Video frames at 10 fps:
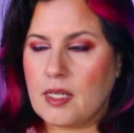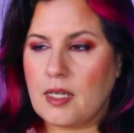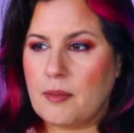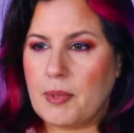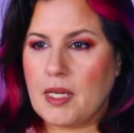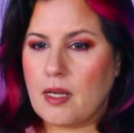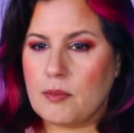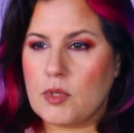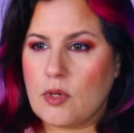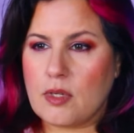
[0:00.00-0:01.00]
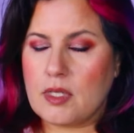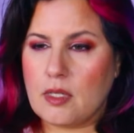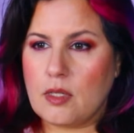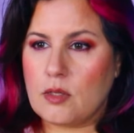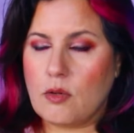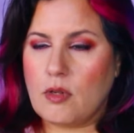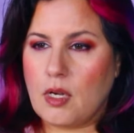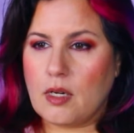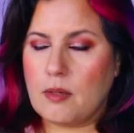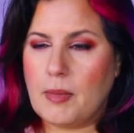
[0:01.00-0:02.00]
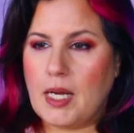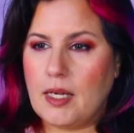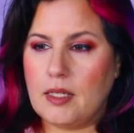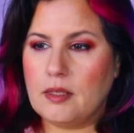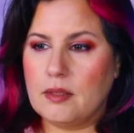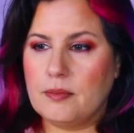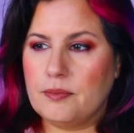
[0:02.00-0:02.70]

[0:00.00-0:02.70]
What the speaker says: then he becomes yours and he's no longer mine.